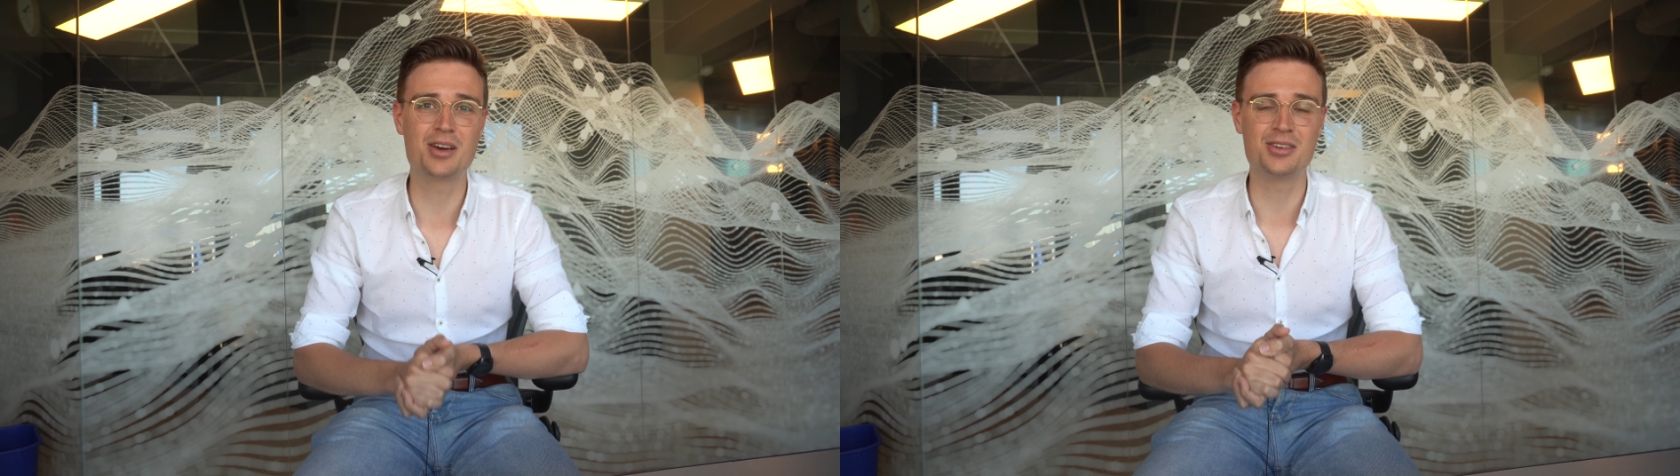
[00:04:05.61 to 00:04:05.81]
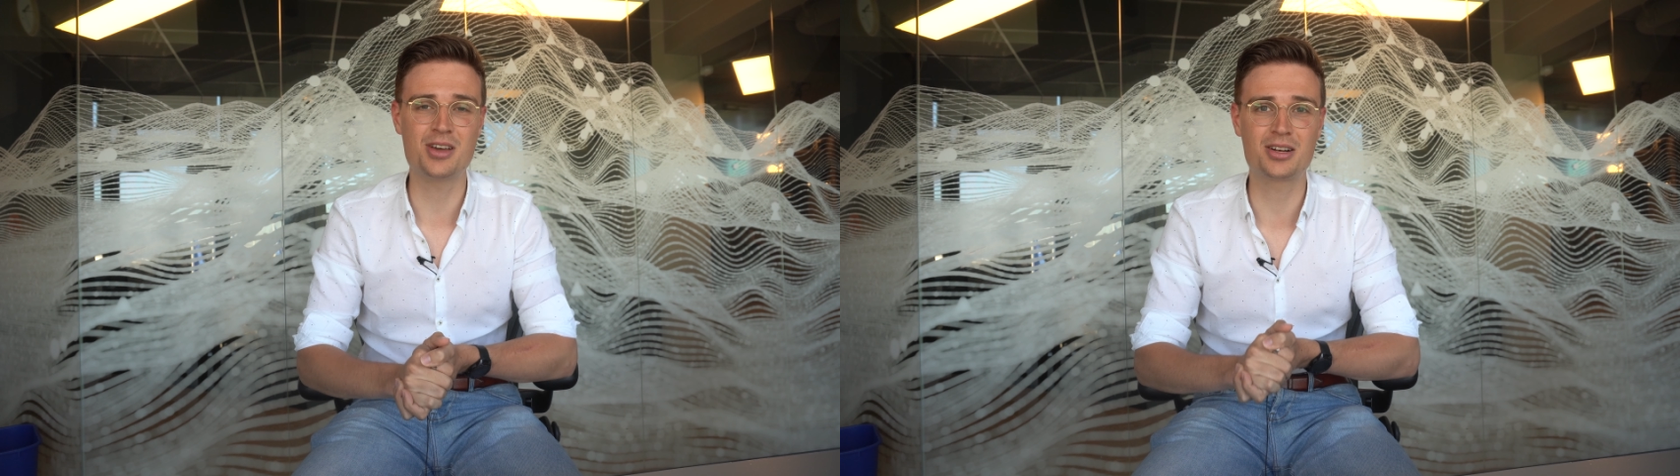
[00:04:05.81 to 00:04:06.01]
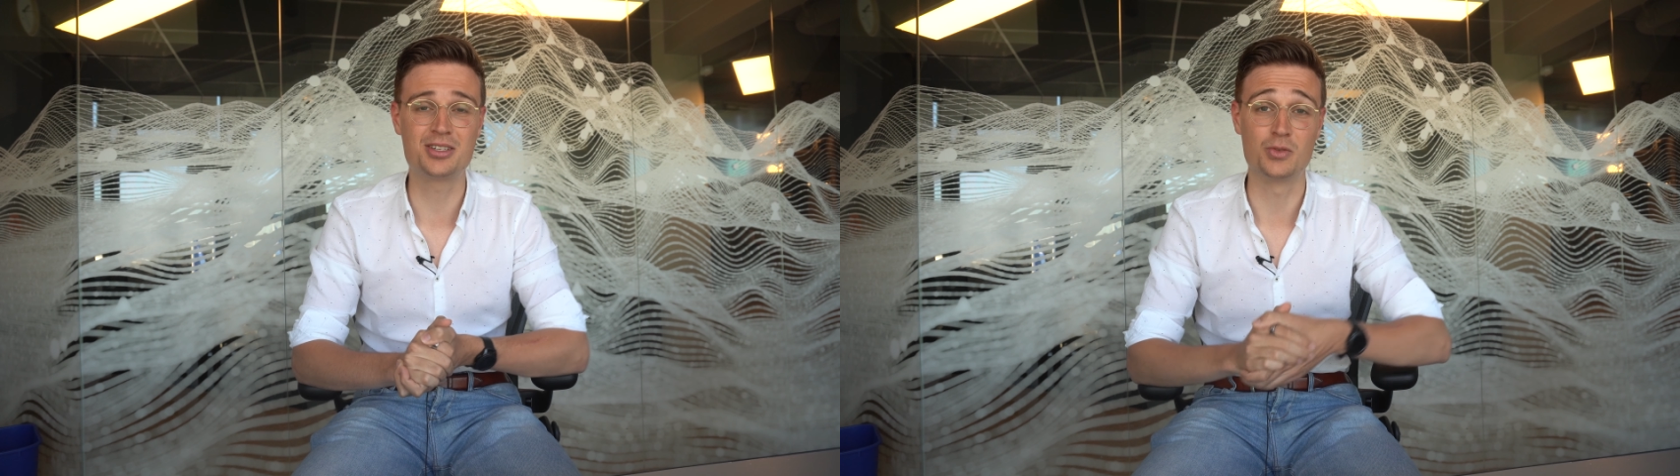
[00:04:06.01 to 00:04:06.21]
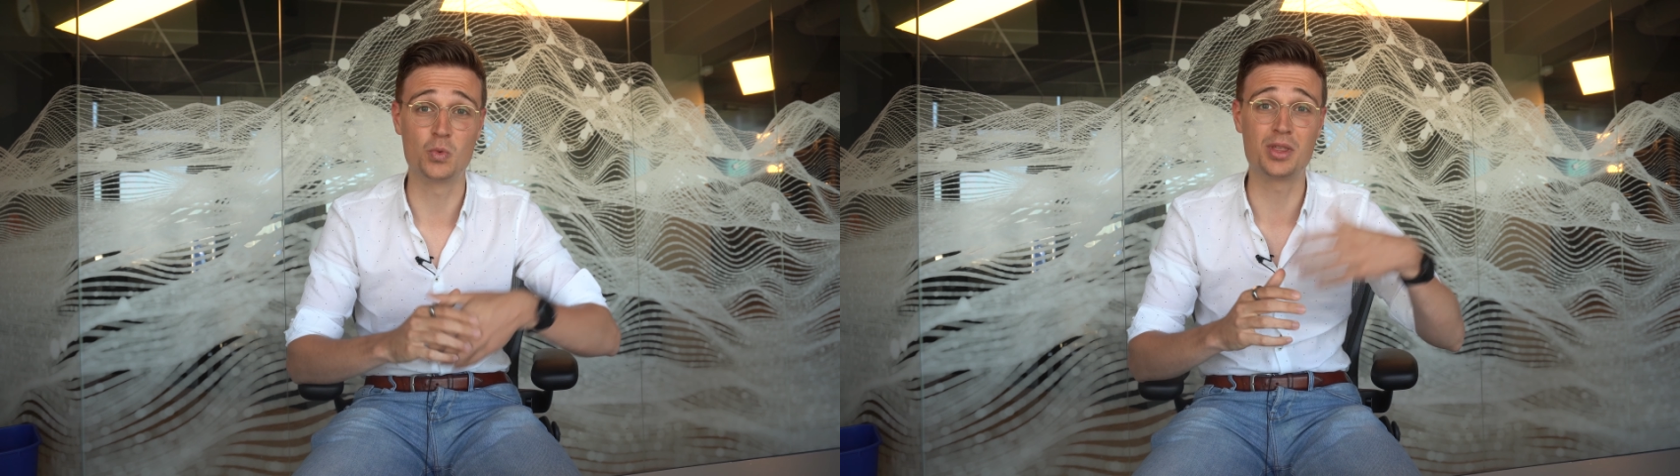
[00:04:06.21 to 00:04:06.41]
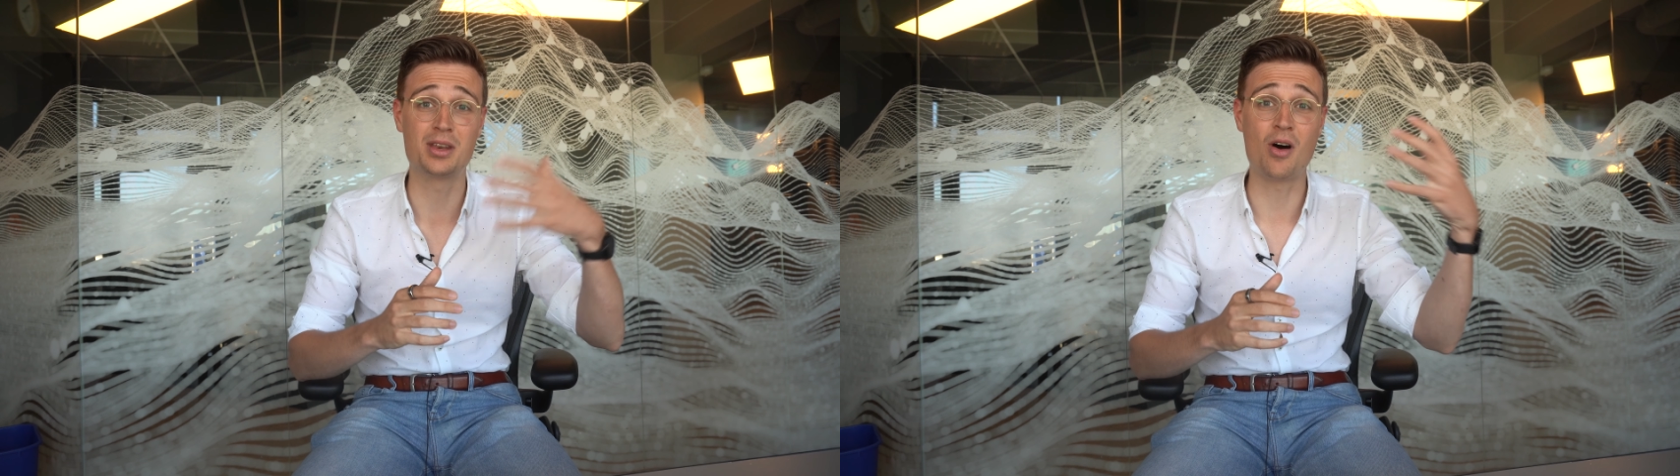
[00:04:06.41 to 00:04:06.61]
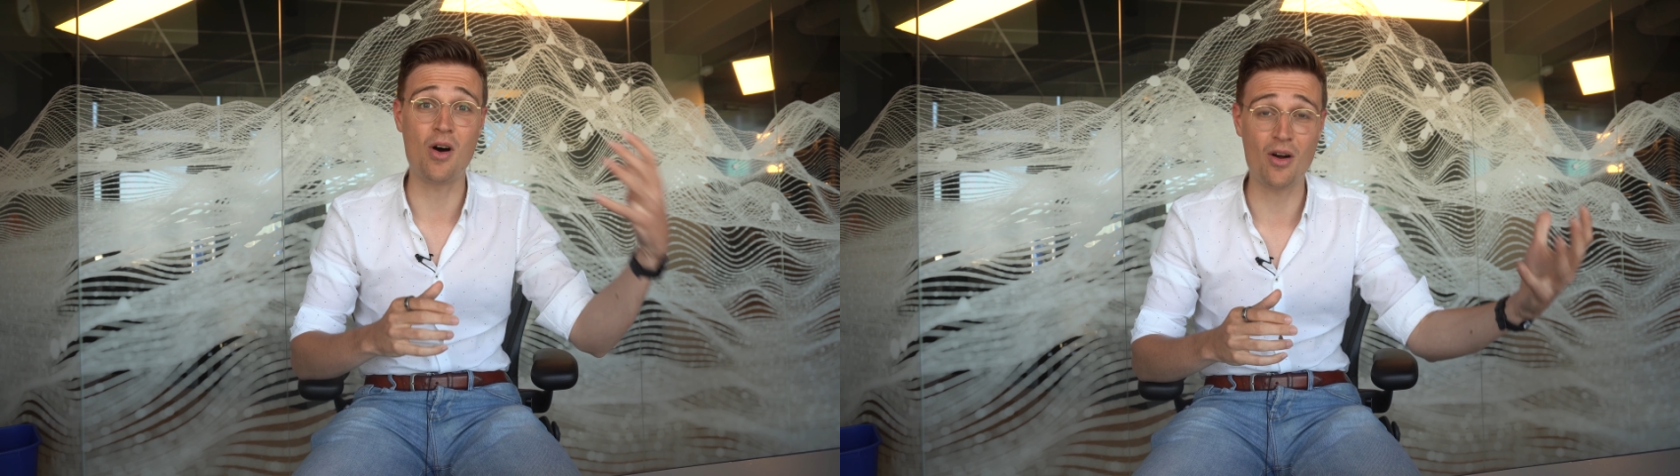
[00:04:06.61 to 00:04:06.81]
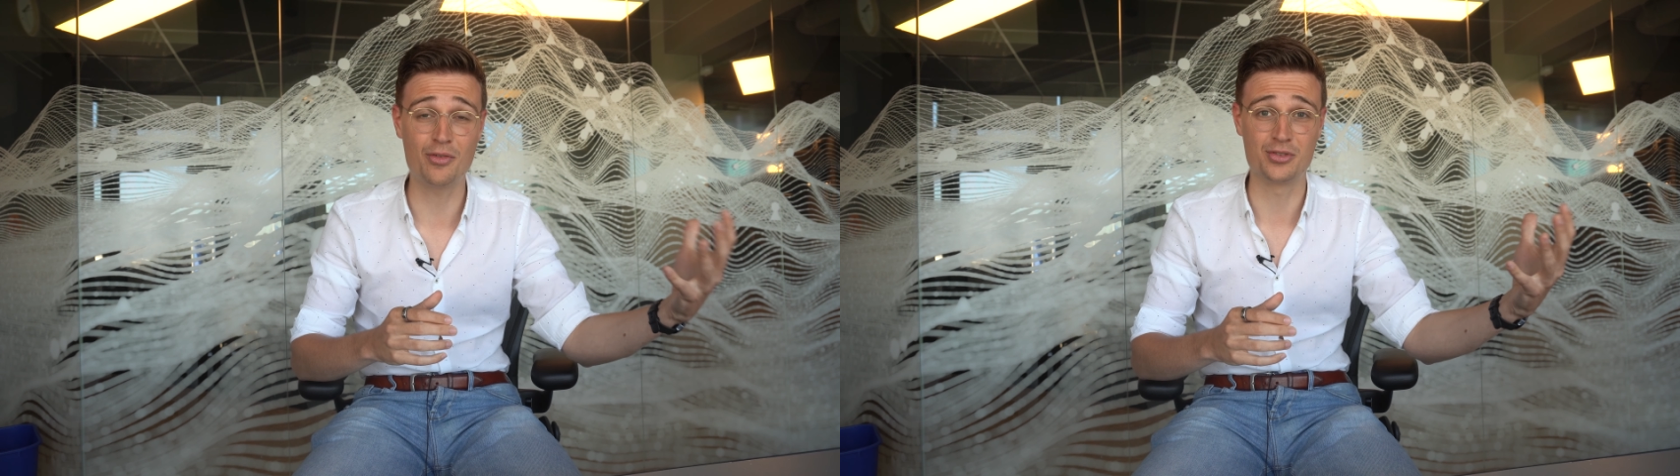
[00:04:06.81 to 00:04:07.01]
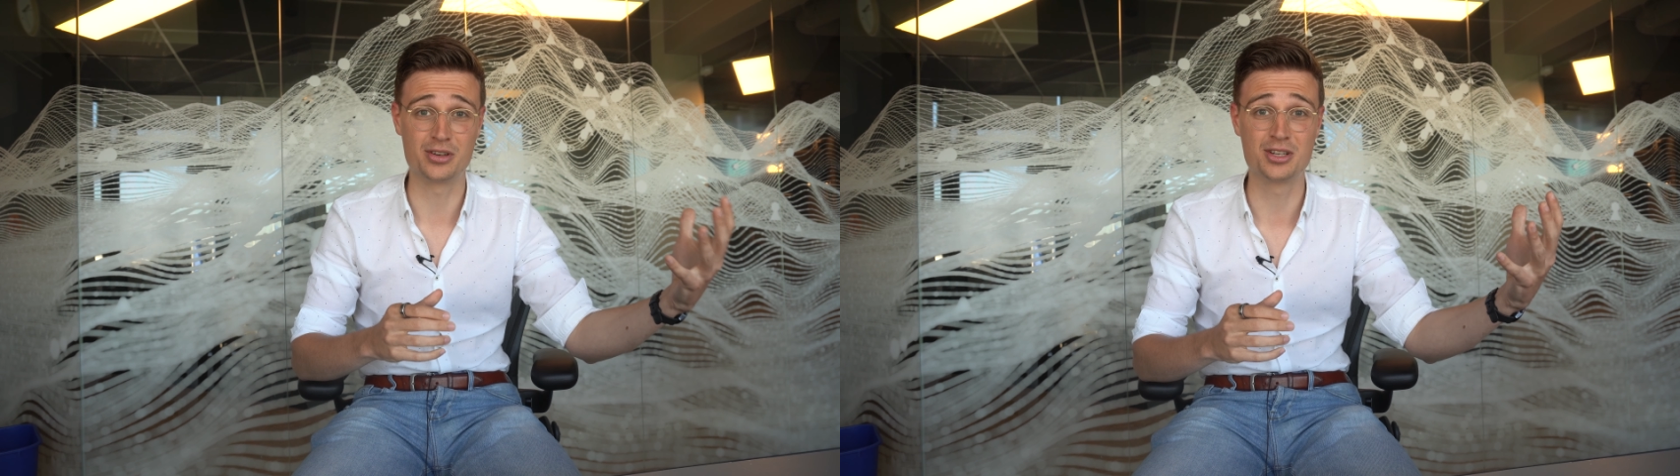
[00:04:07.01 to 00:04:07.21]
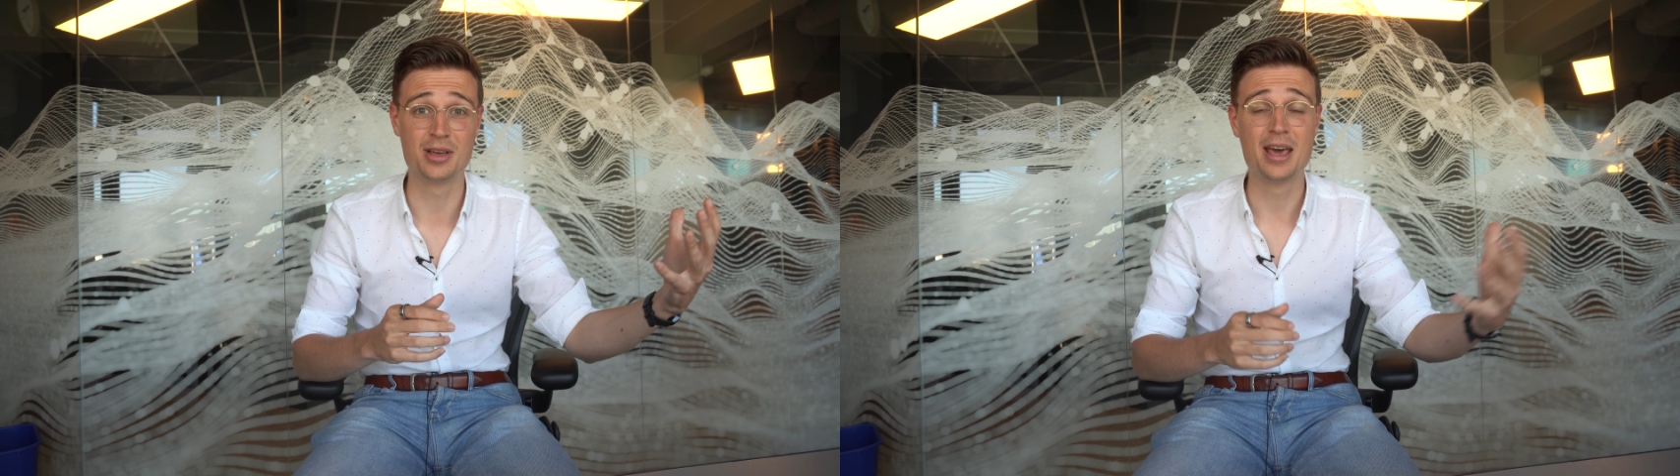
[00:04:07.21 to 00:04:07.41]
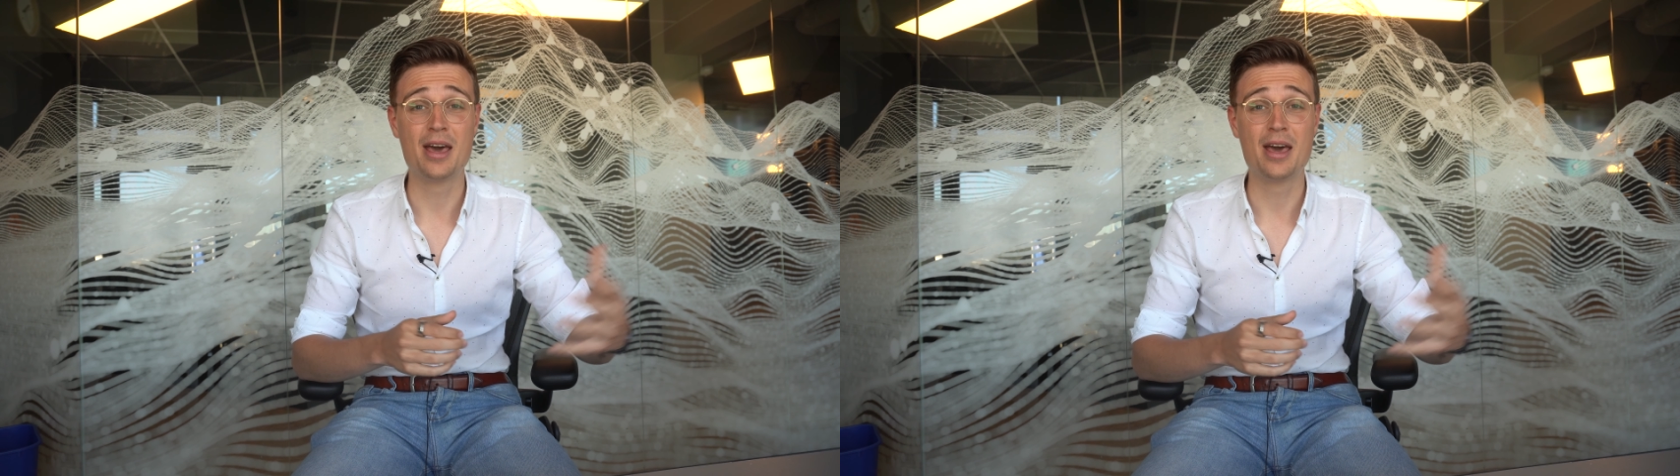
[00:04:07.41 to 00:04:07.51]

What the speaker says: conducted within Harvard